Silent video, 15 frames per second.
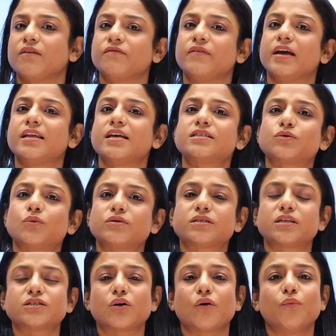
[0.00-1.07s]
Various
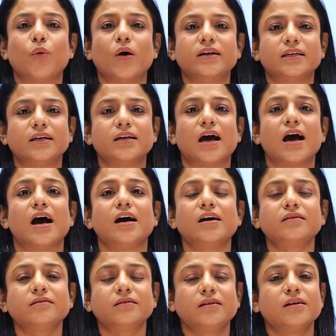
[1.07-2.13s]
sources of water are
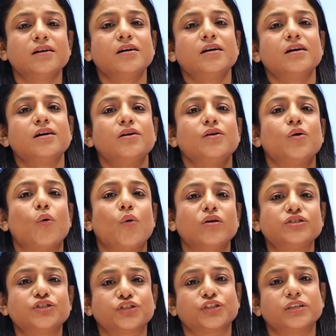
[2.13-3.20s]

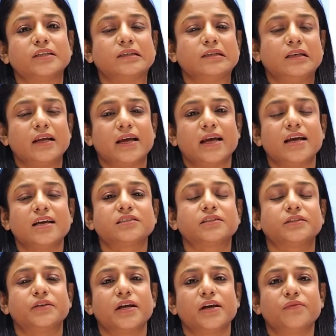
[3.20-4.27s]
ocean, lakes,
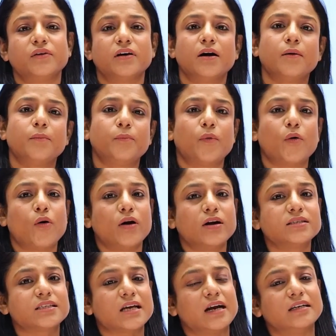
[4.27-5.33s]
river,
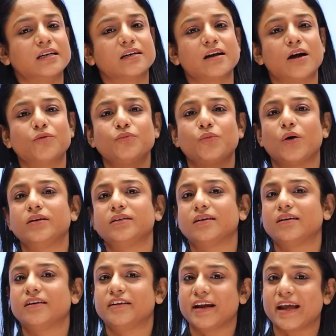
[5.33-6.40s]
ponds, underground
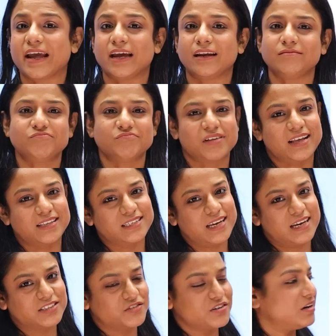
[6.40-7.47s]
water, rain,
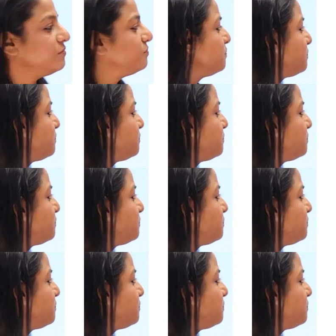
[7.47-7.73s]
etc.